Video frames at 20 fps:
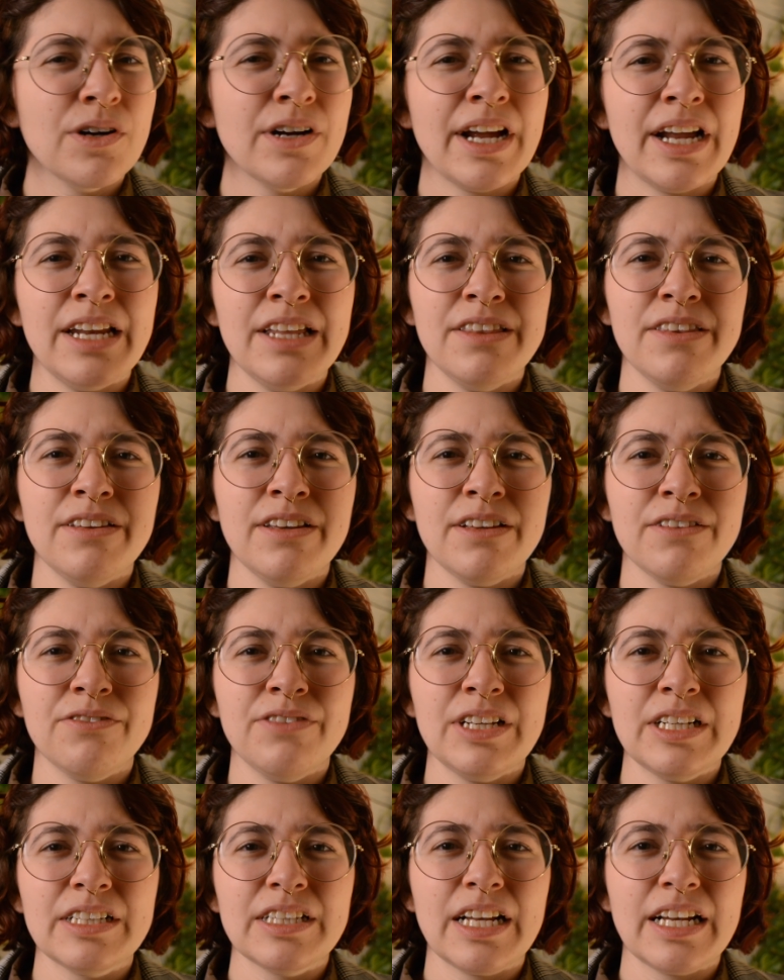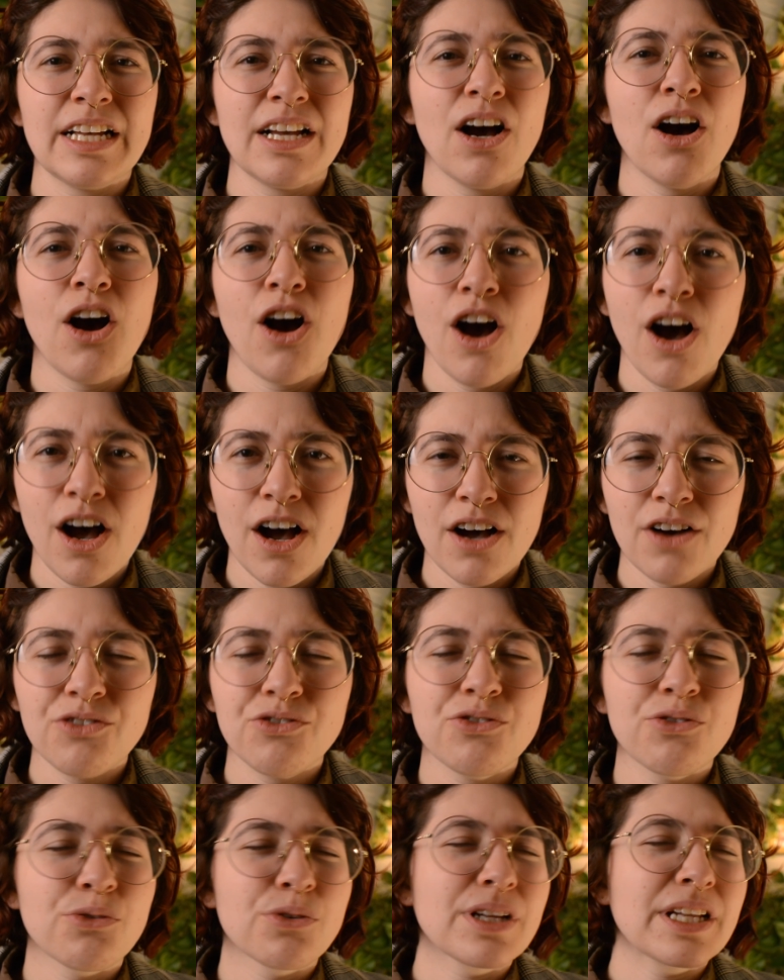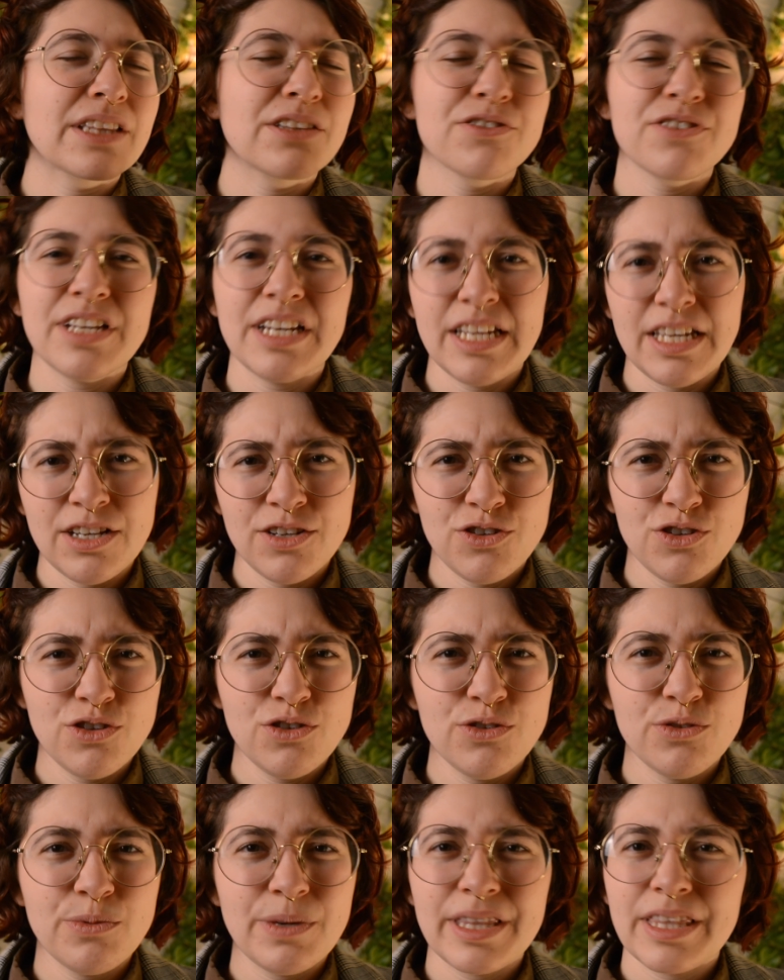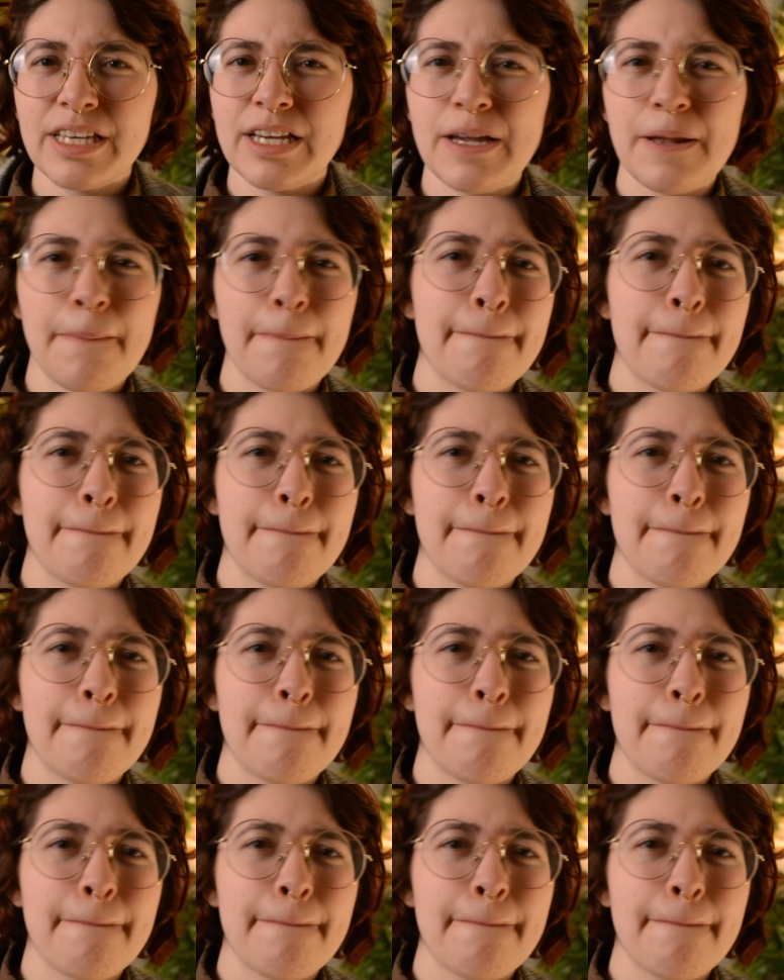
Anything feel like off or like there's any issues with it?